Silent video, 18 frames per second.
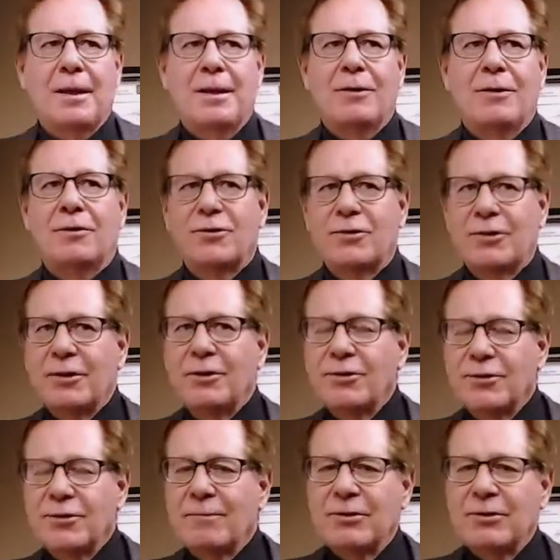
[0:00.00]
There's still
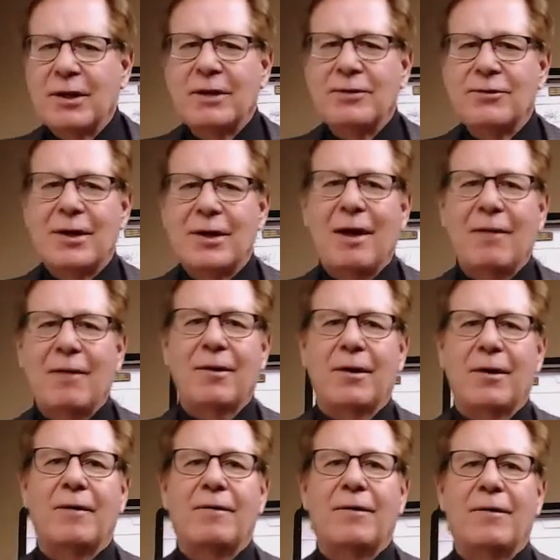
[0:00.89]
some states out
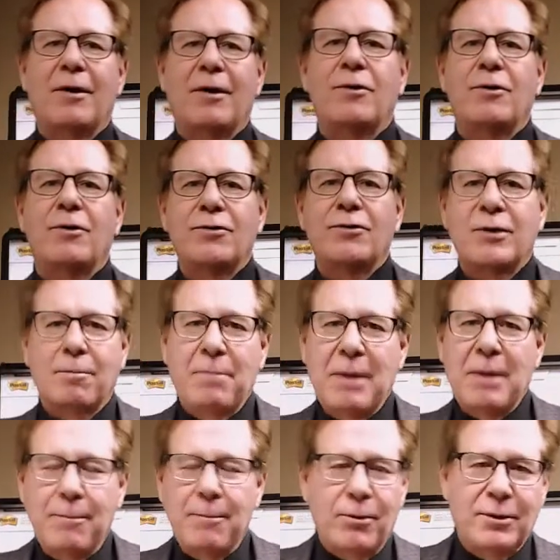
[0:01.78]
there that are using
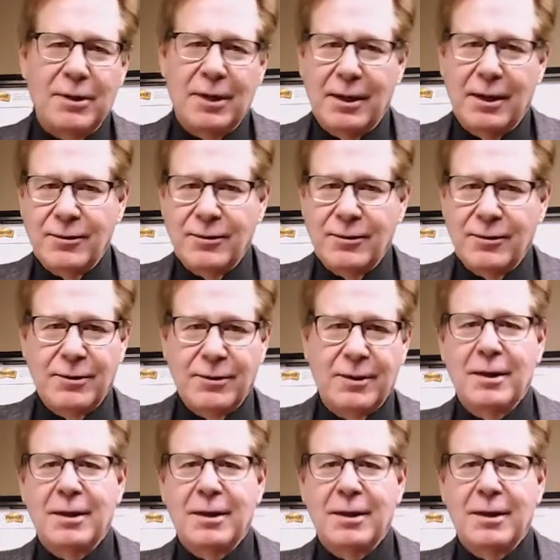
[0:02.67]
paper test,